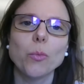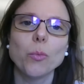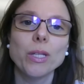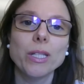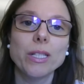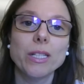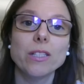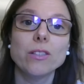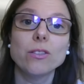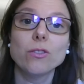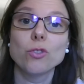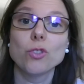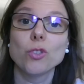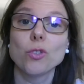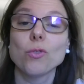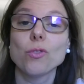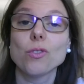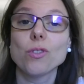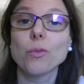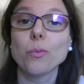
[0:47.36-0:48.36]
we need to
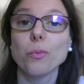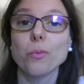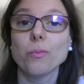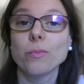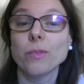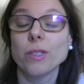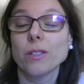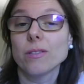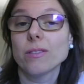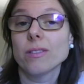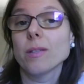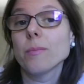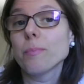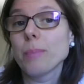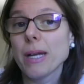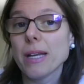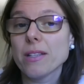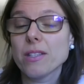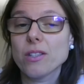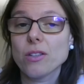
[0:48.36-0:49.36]
choose the, the, the,
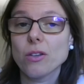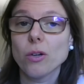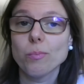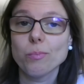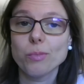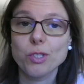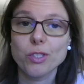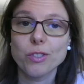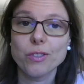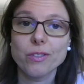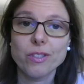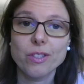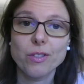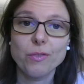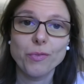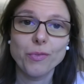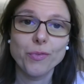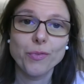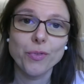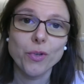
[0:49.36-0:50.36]
best
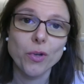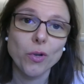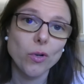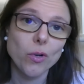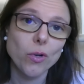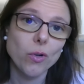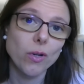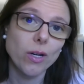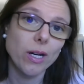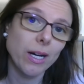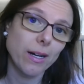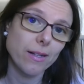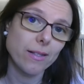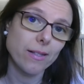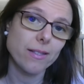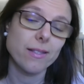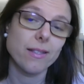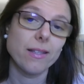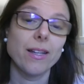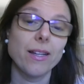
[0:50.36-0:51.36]
options for
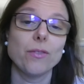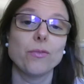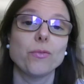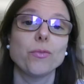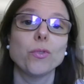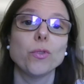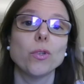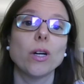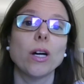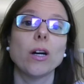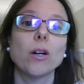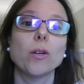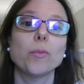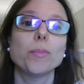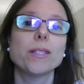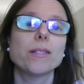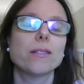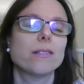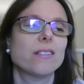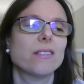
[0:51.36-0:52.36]
us and for our
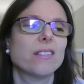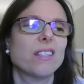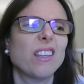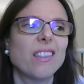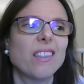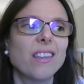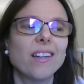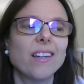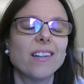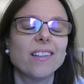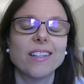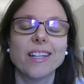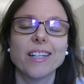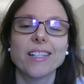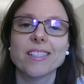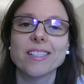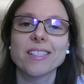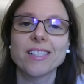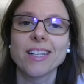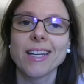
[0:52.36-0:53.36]
business. I think
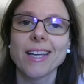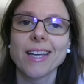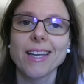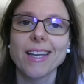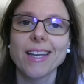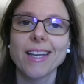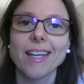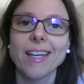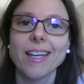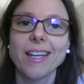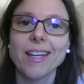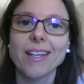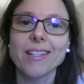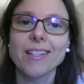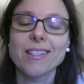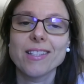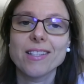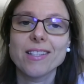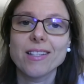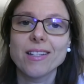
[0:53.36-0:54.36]
that
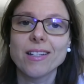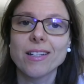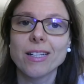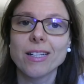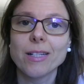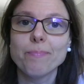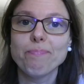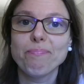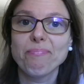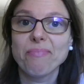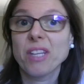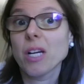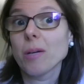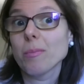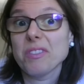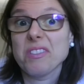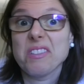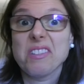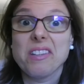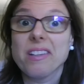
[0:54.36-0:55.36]
is um,
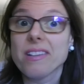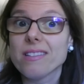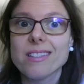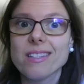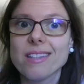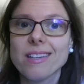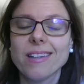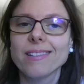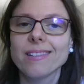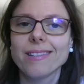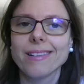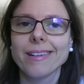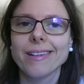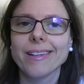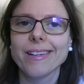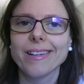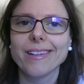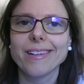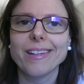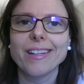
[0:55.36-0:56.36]
common sense. And
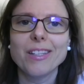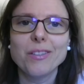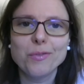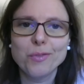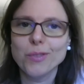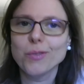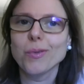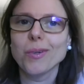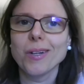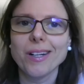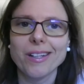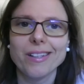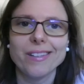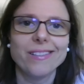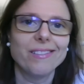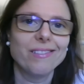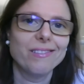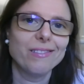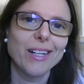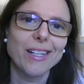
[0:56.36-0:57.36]
uh, if you are
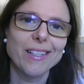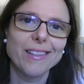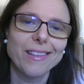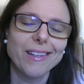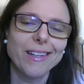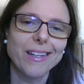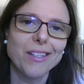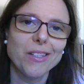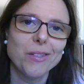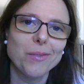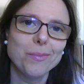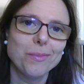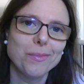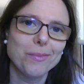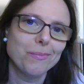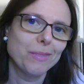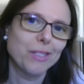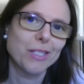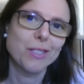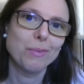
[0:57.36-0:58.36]
right there,
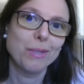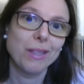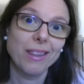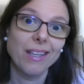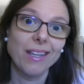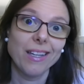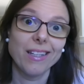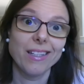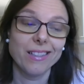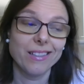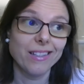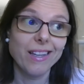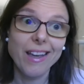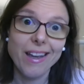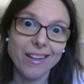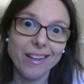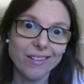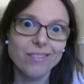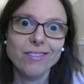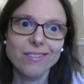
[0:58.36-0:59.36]
you must be thinking,
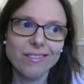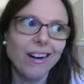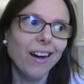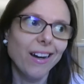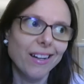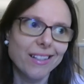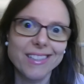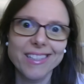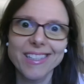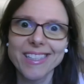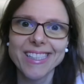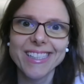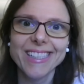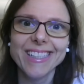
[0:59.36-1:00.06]
yeah, right.